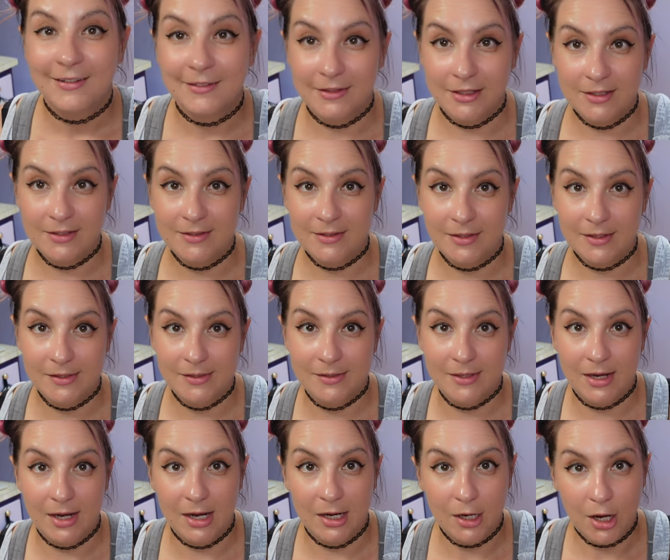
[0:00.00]
This is
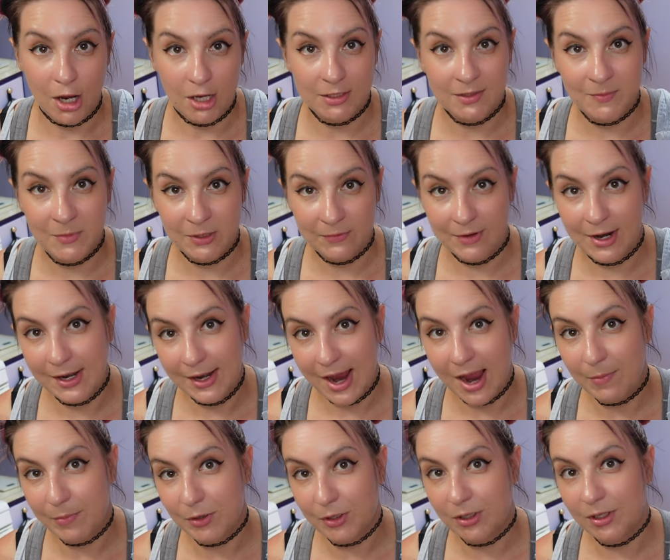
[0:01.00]
a Cosmic Red
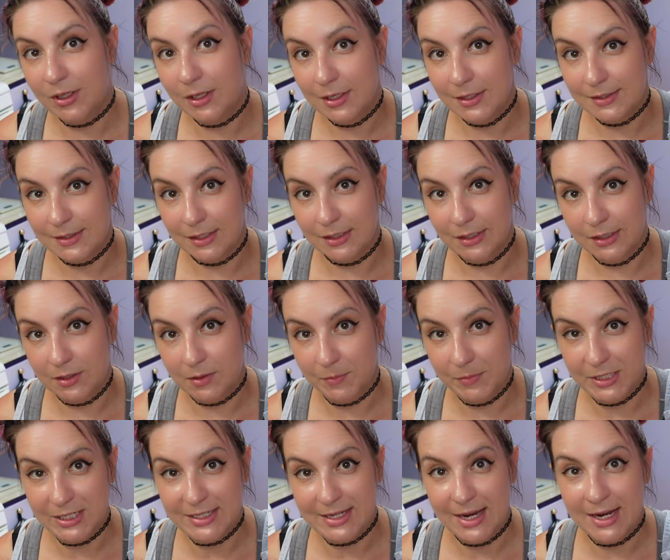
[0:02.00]
Apple. It's a little
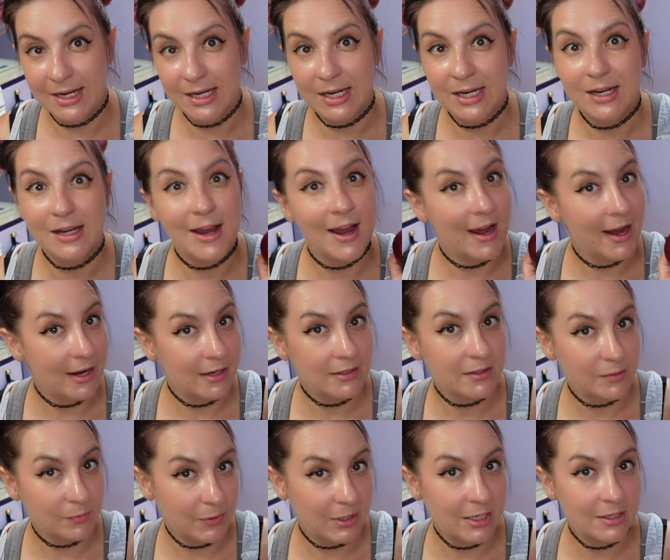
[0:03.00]
bit tangy and
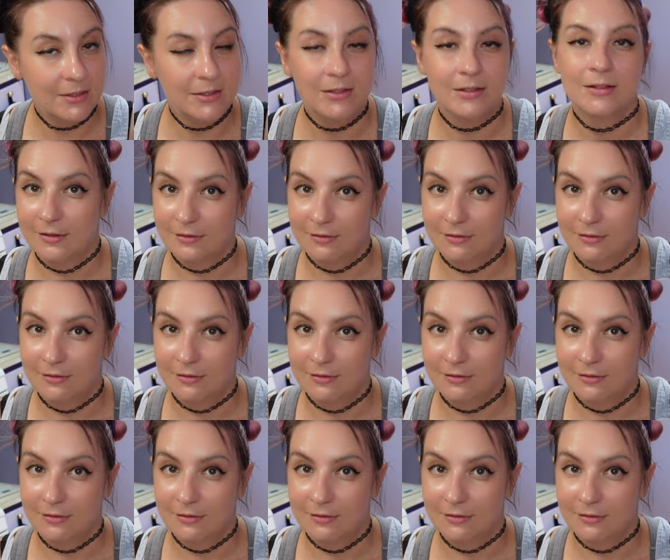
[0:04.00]
sweet.